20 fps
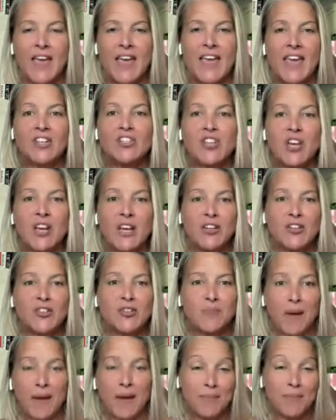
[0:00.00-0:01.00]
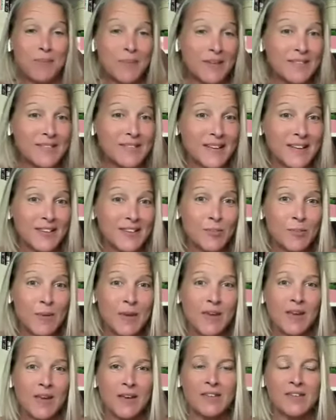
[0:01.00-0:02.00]
It changed my business
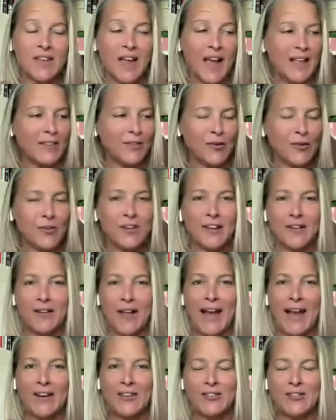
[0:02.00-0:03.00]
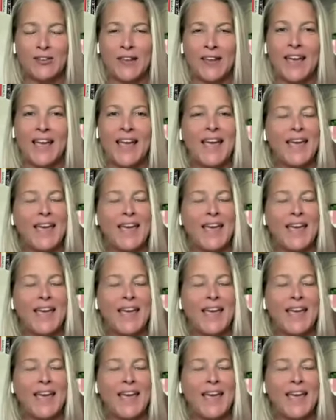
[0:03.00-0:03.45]
because I learned it actually.